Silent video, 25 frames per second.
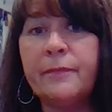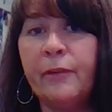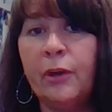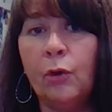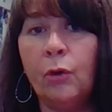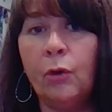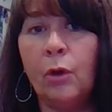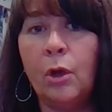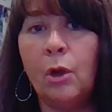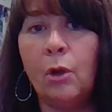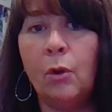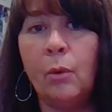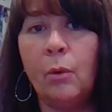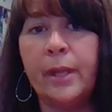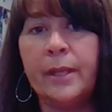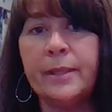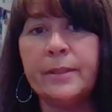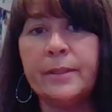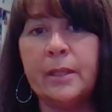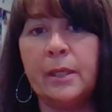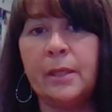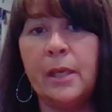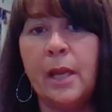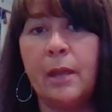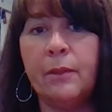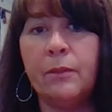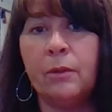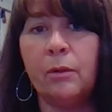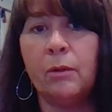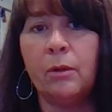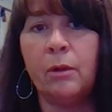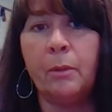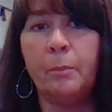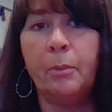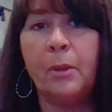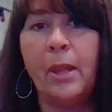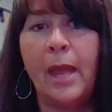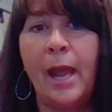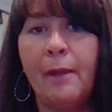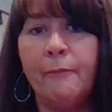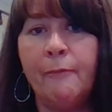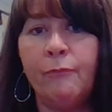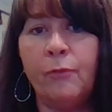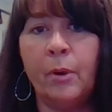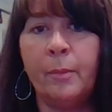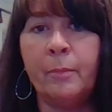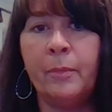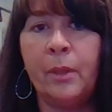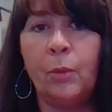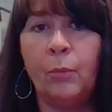Sphero is another
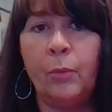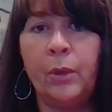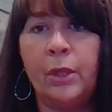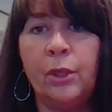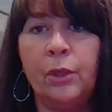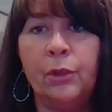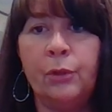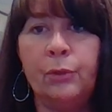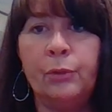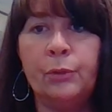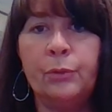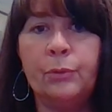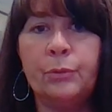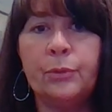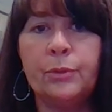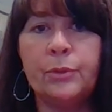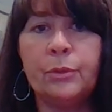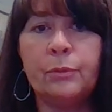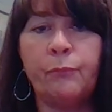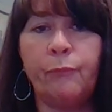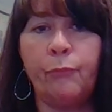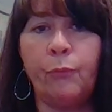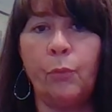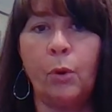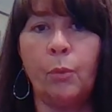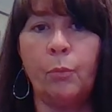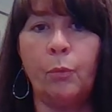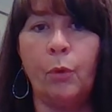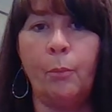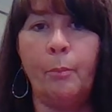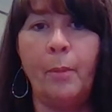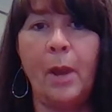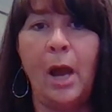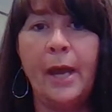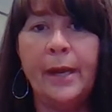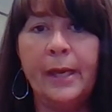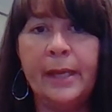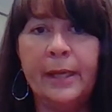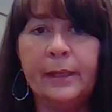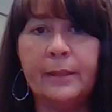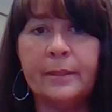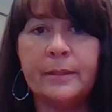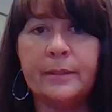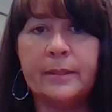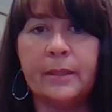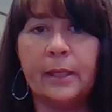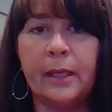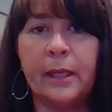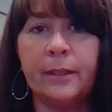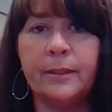platform that we use for robotics,
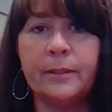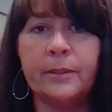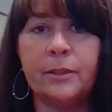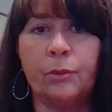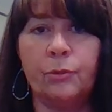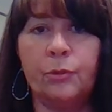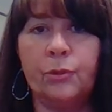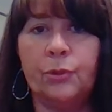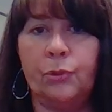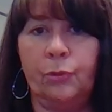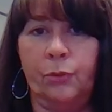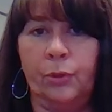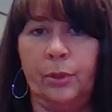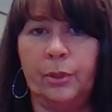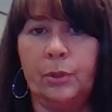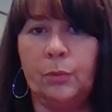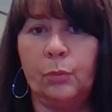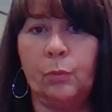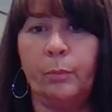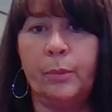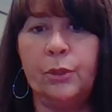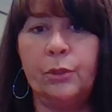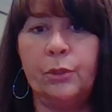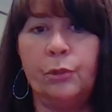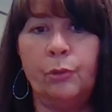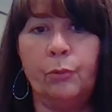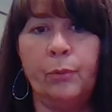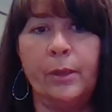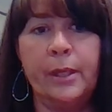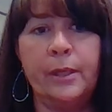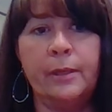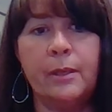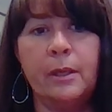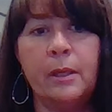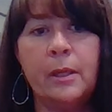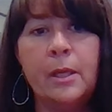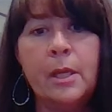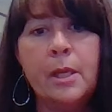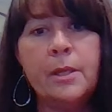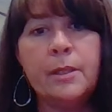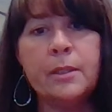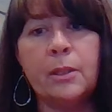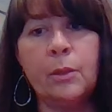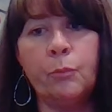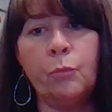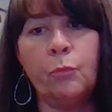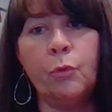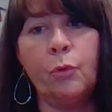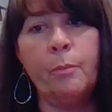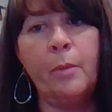and so students will be doing
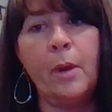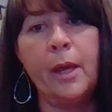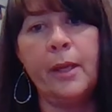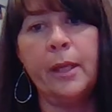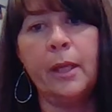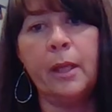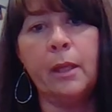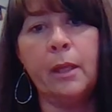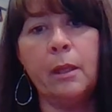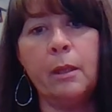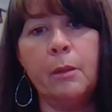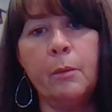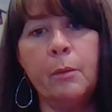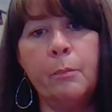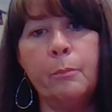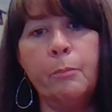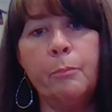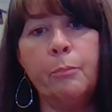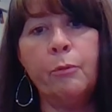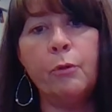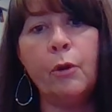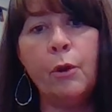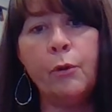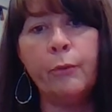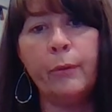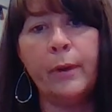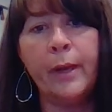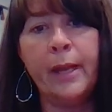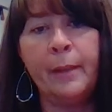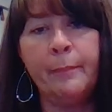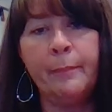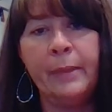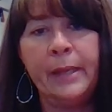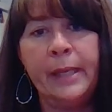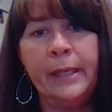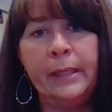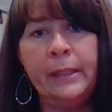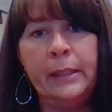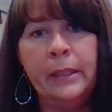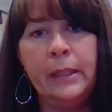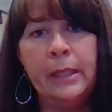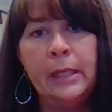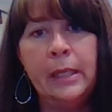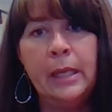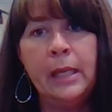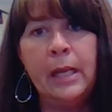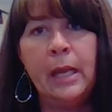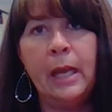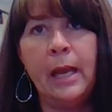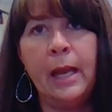some robotic programming.
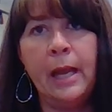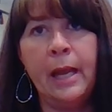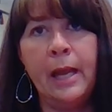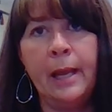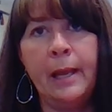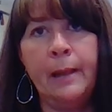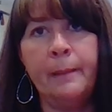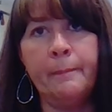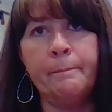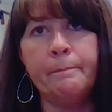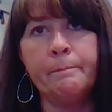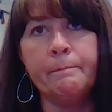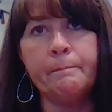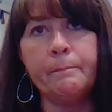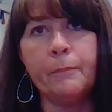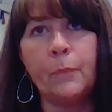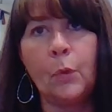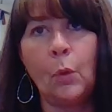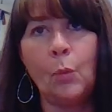Um,